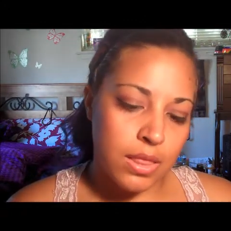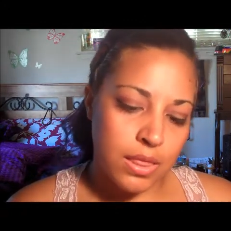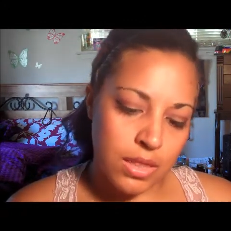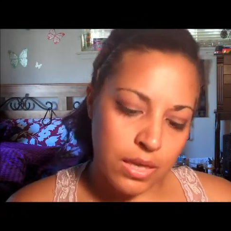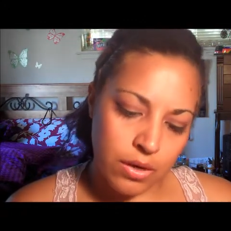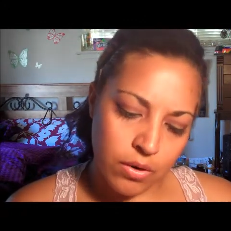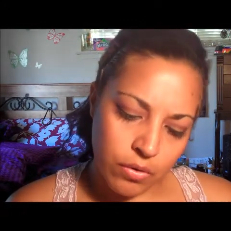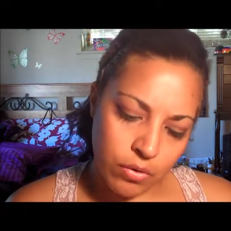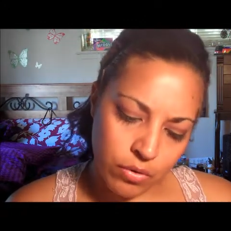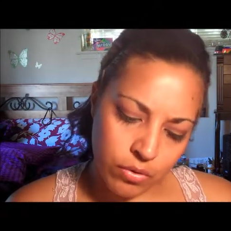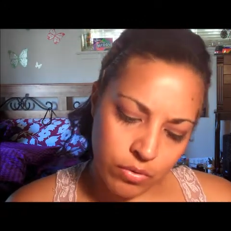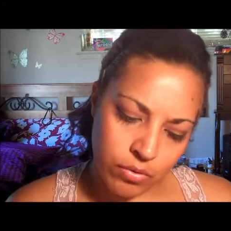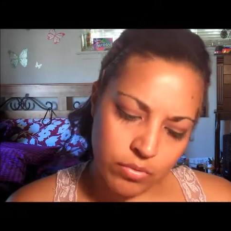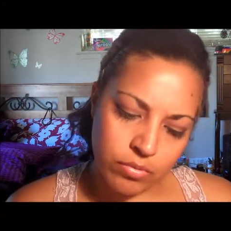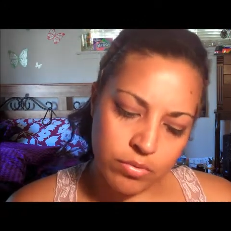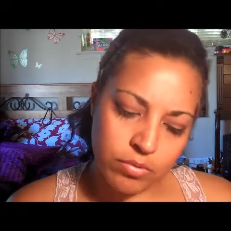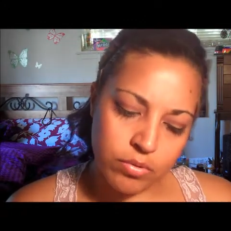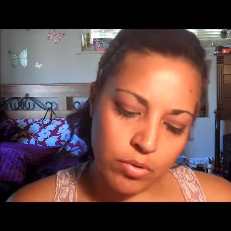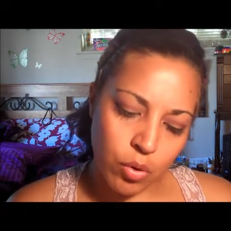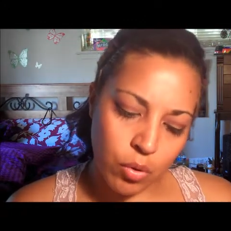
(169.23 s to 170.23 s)
They're
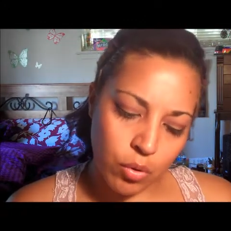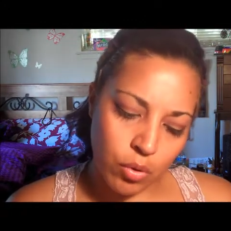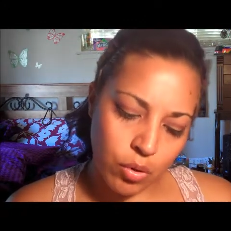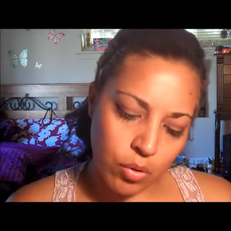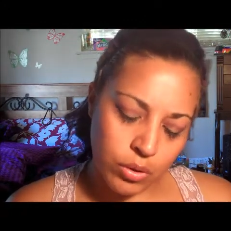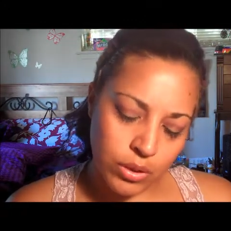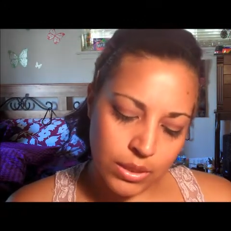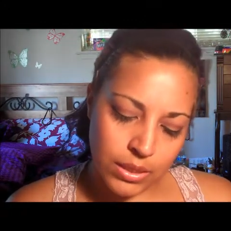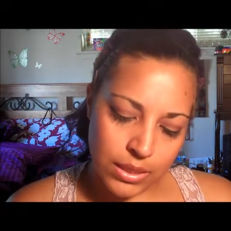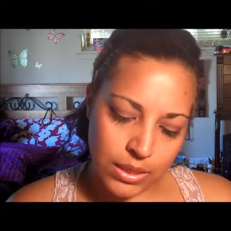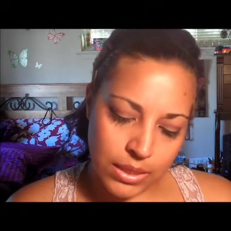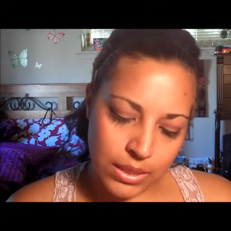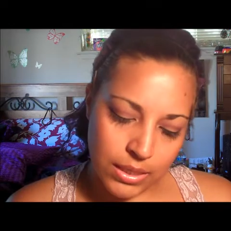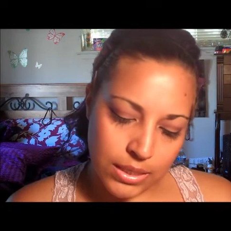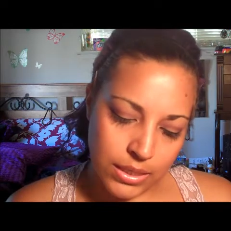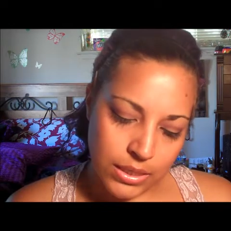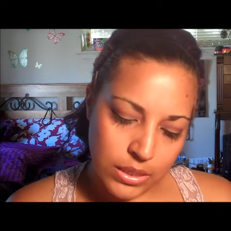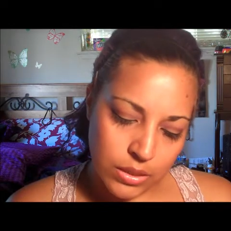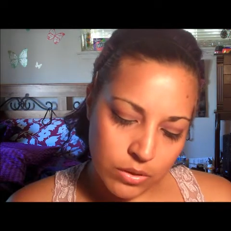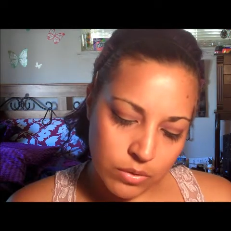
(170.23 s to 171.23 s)
the only thing
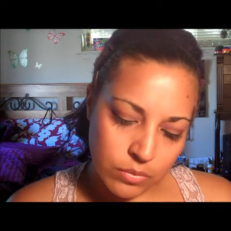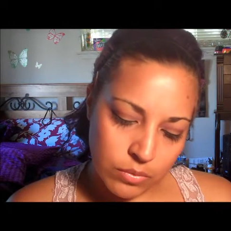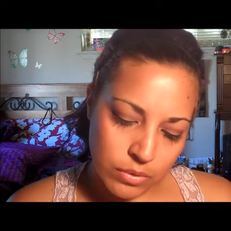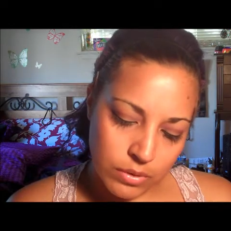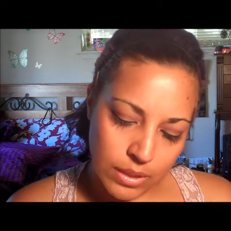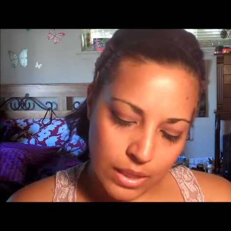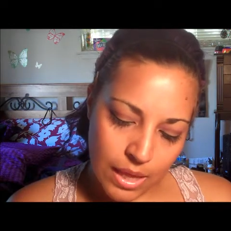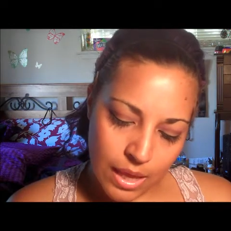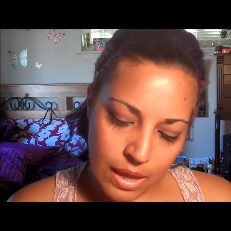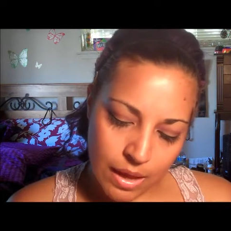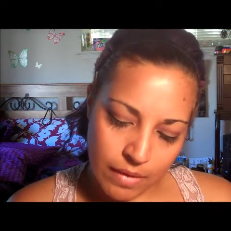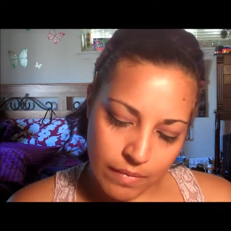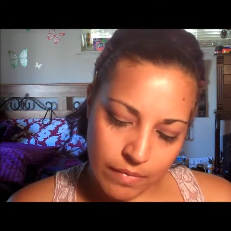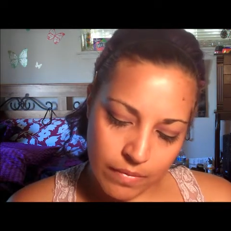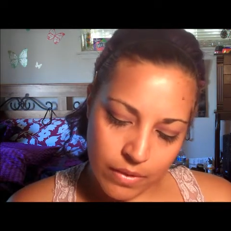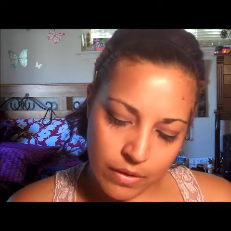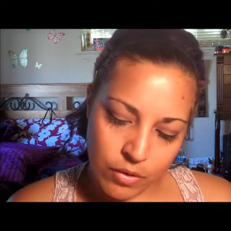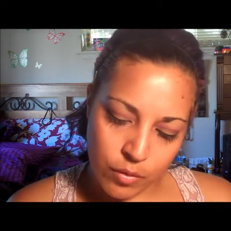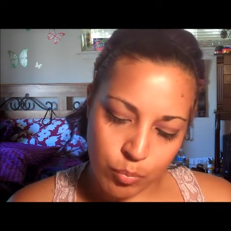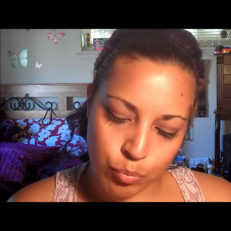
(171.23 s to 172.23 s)
is they're they
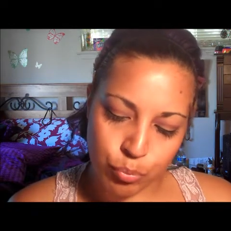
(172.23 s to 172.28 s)
have they're the